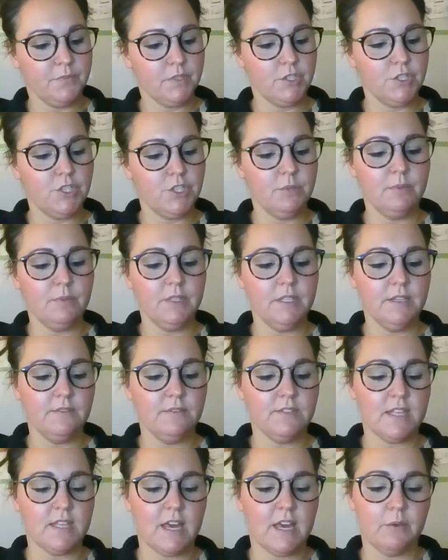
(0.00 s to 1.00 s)
She
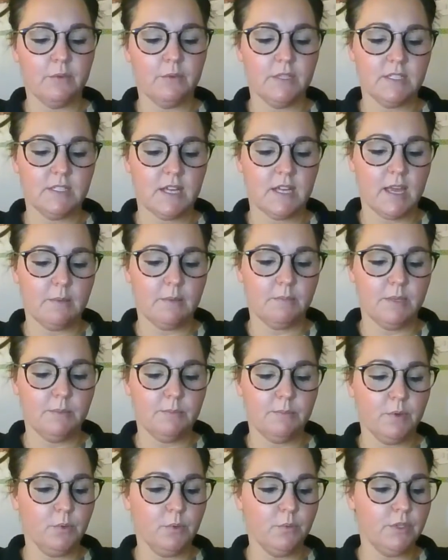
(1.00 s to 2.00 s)
believes that with time,
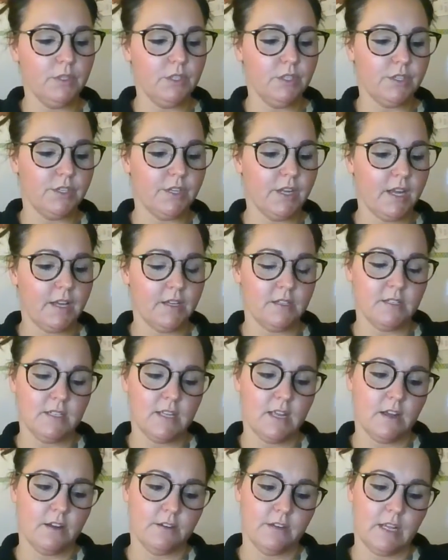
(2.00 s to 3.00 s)
people will learn how to
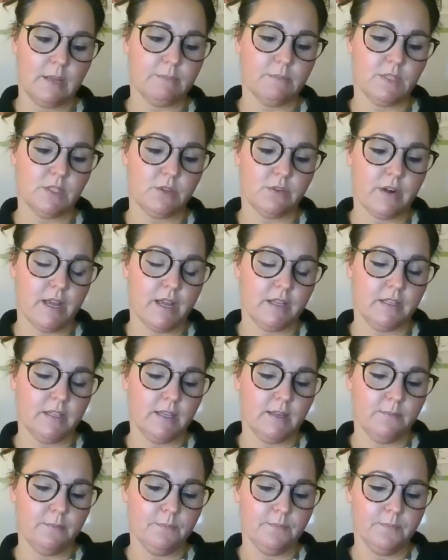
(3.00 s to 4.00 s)
say our names
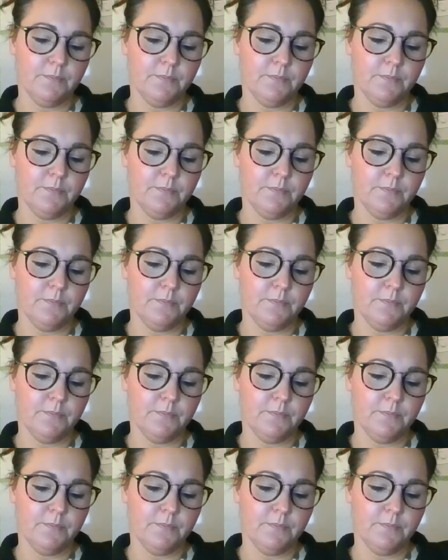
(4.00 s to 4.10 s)
correctly.